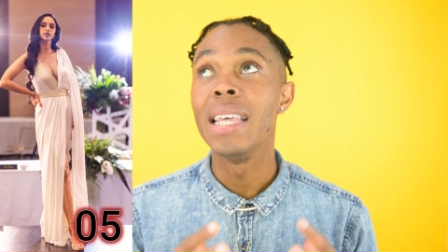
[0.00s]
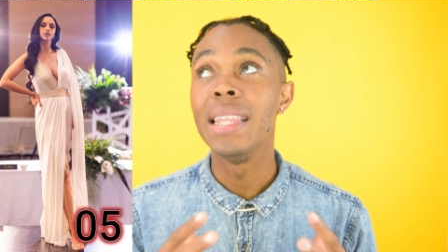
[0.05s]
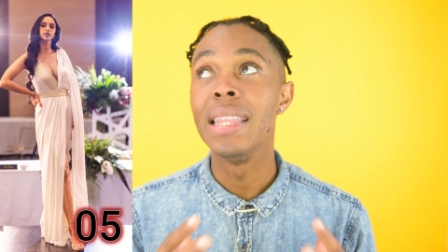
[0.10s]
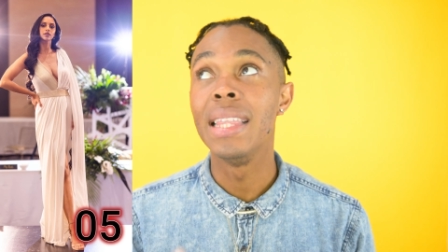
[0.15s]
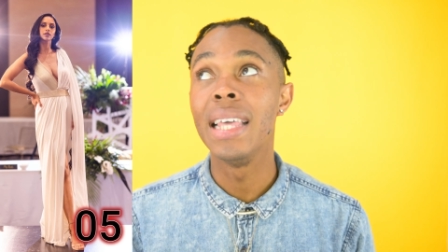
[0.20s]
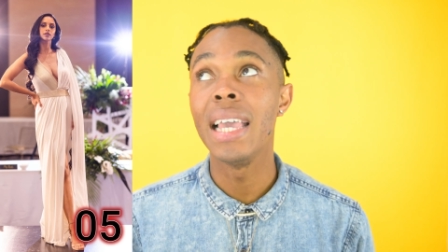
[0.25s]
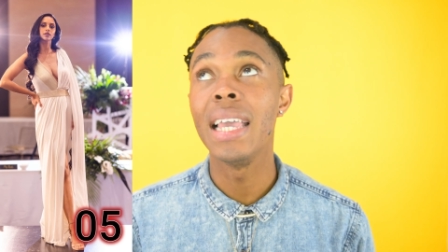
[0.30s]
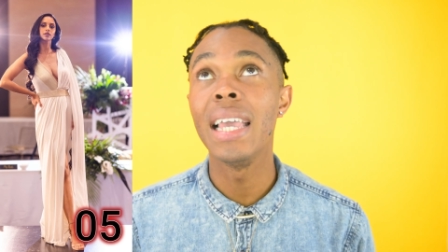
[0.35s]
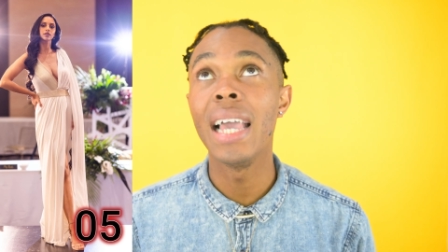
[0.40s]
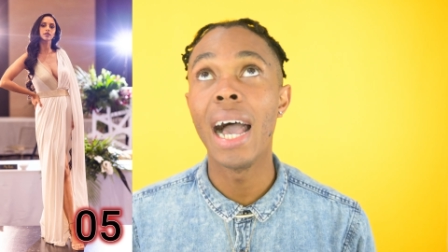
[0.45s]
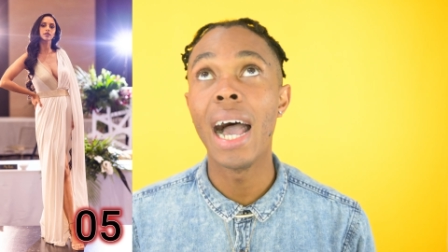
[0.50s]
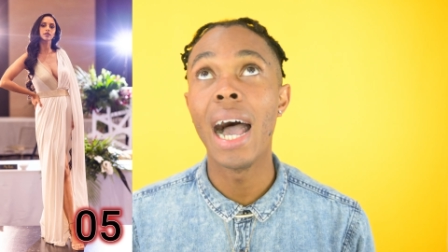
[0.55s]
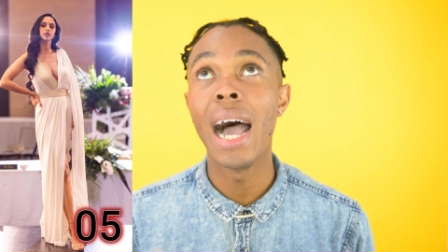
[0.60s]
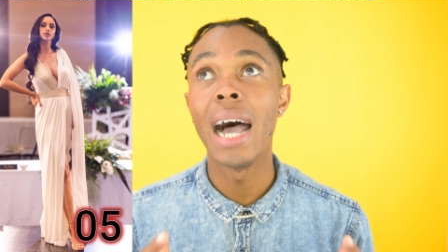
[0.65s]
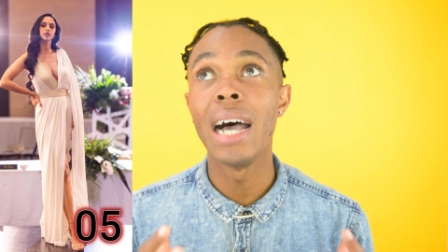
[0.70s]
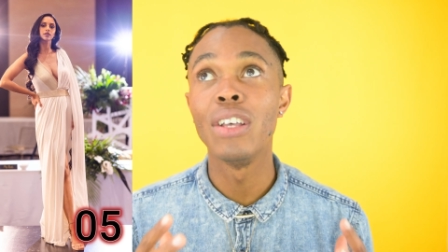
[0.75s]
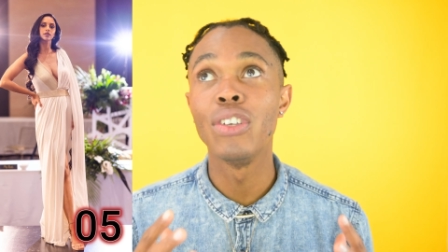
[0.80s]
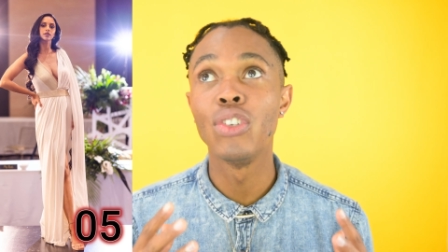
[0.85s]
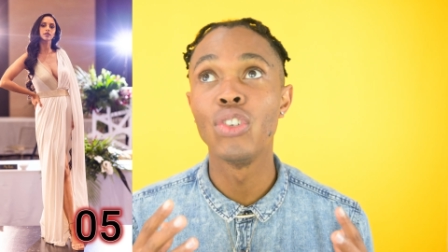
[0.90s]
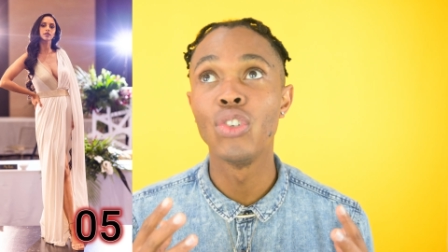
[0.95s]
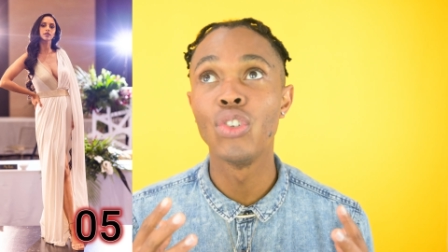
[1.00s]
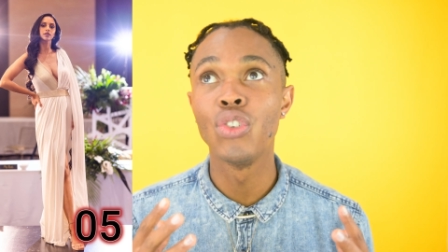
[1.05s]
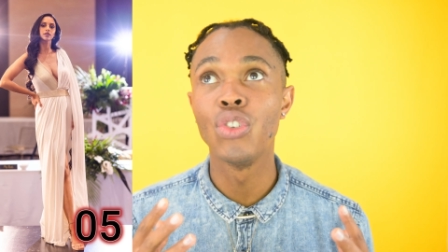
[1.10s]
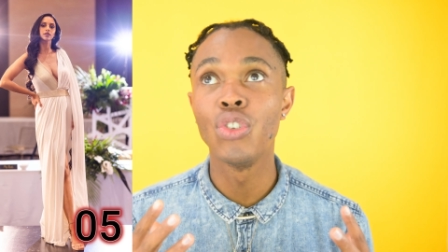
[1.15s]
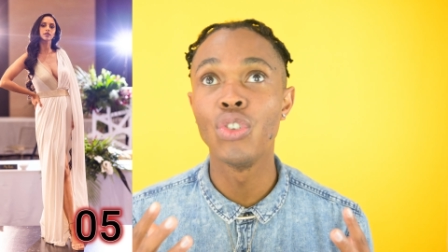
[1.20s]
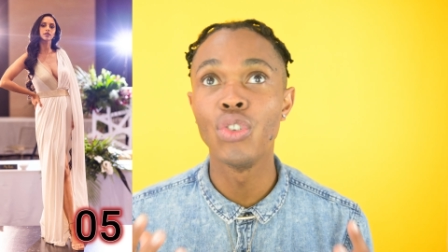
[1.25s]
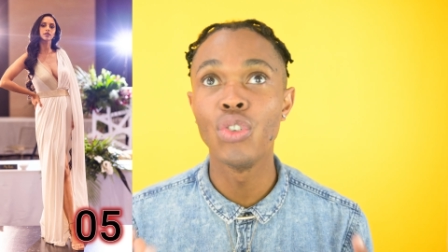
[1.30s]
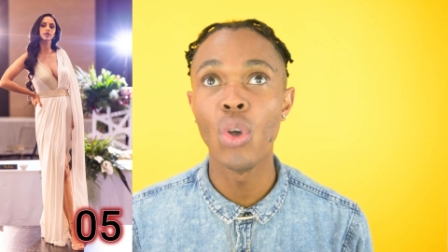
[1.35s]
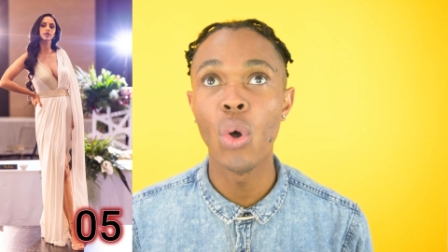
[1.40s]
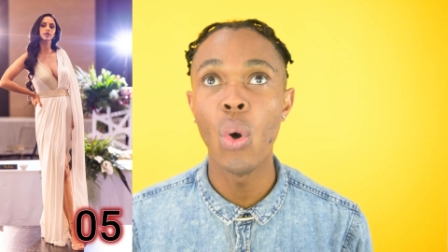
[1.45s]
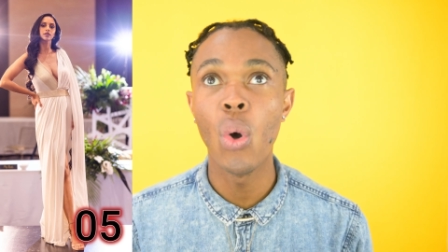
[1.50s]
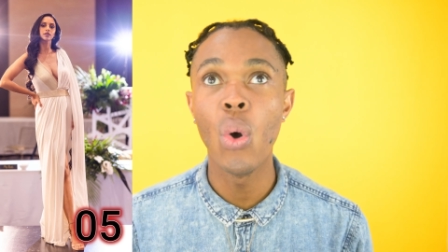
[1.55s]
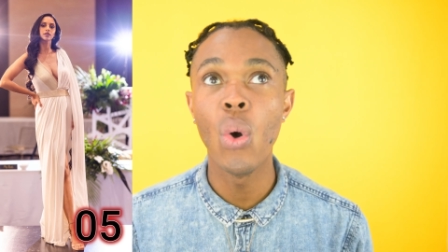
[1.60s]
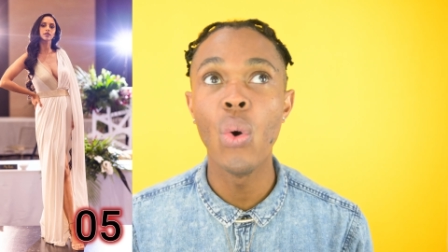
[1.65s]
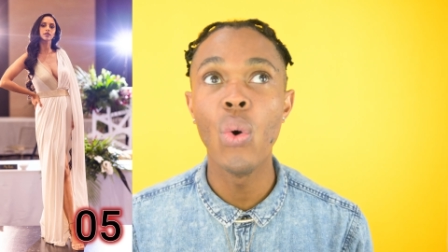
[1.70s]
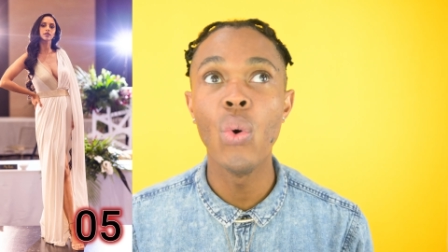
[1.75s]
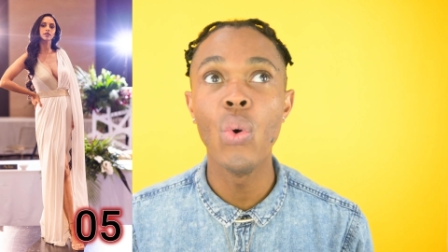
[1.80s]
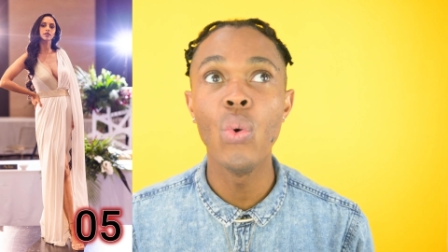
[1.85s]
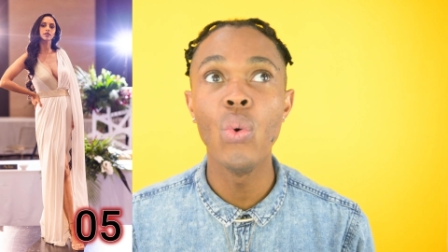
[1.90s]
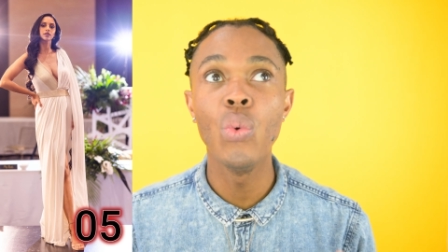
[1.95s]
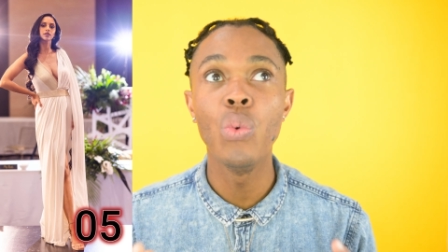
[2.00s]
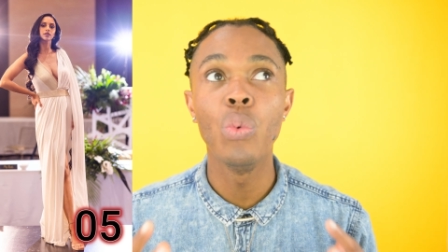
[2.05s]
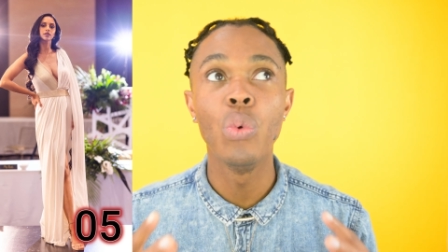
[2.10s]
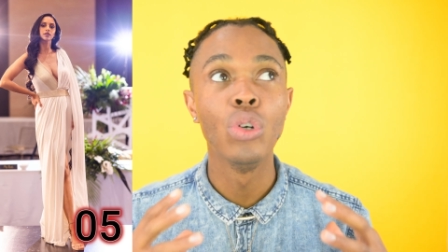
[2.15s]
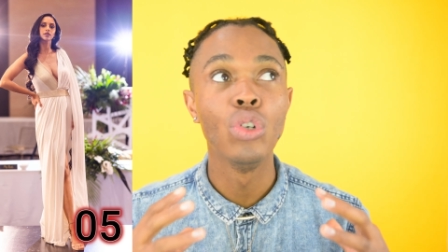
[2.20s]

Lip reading: They are so